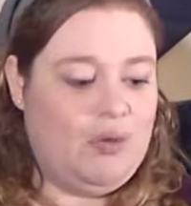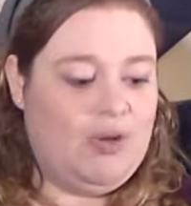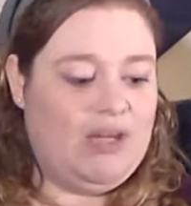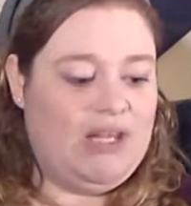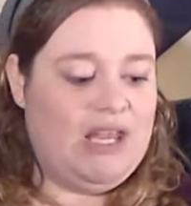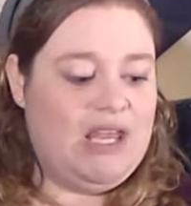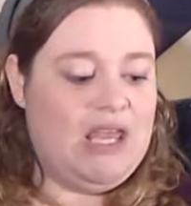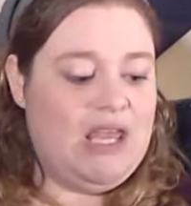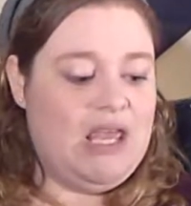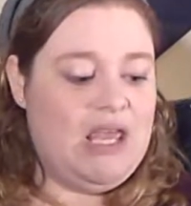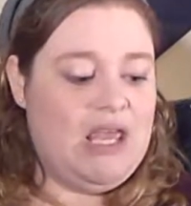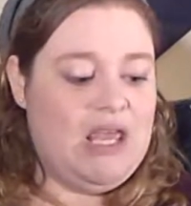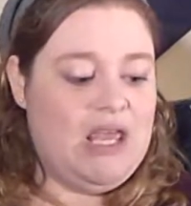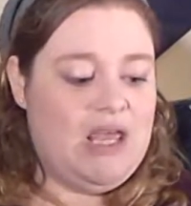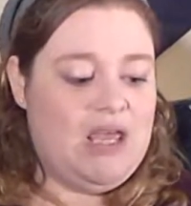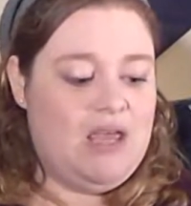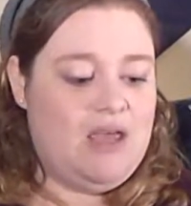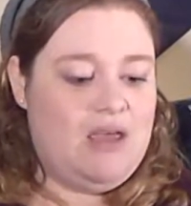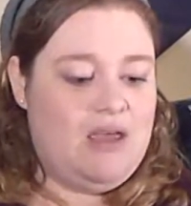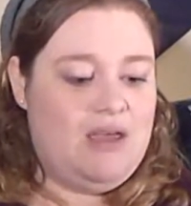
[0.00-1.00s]
put it.
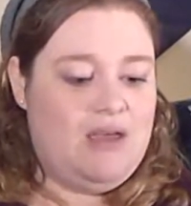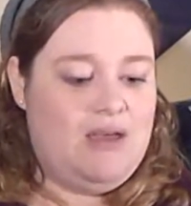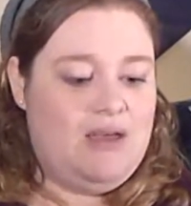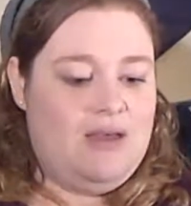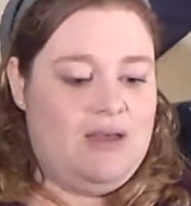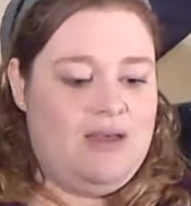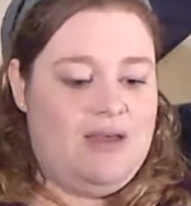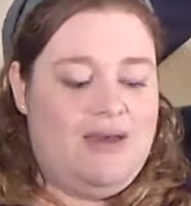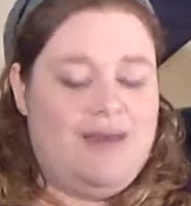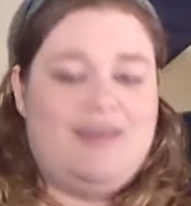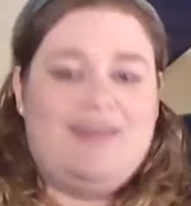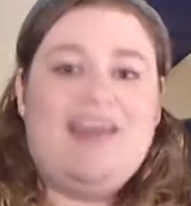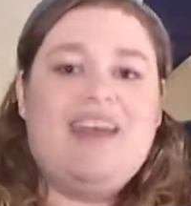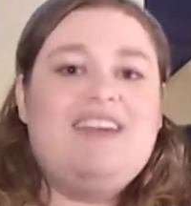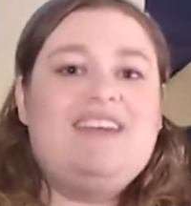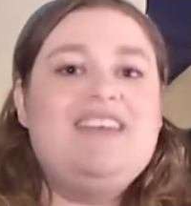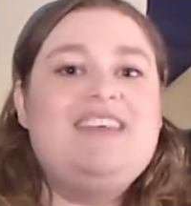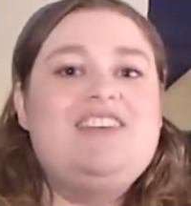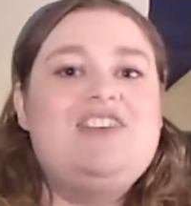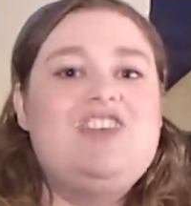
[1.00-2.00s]

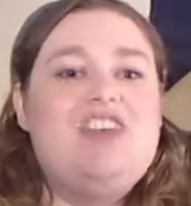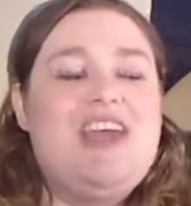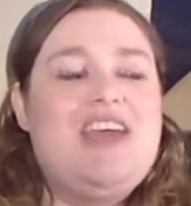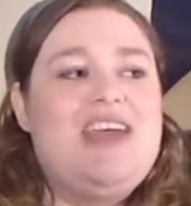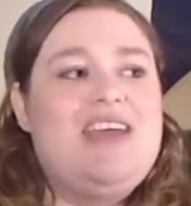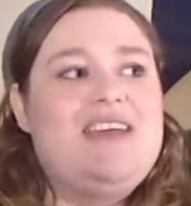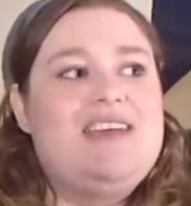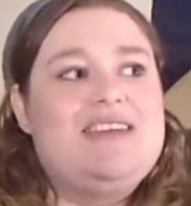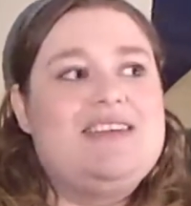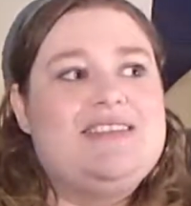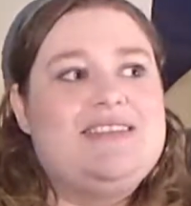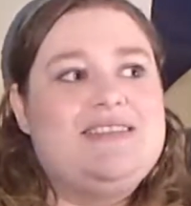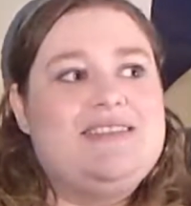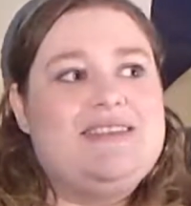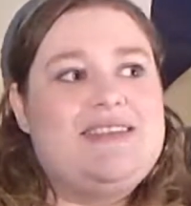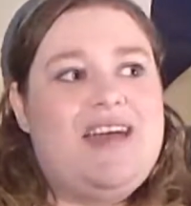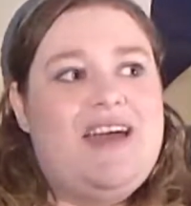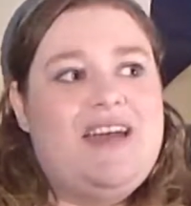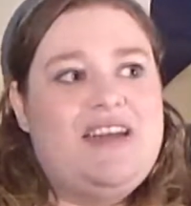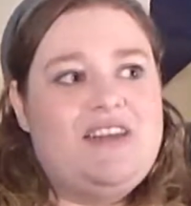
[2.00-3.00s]
That cliche is
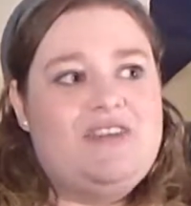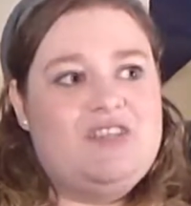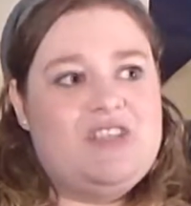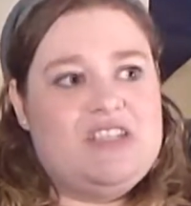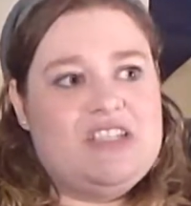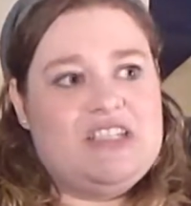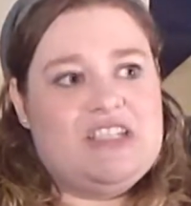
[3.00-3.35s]
kind of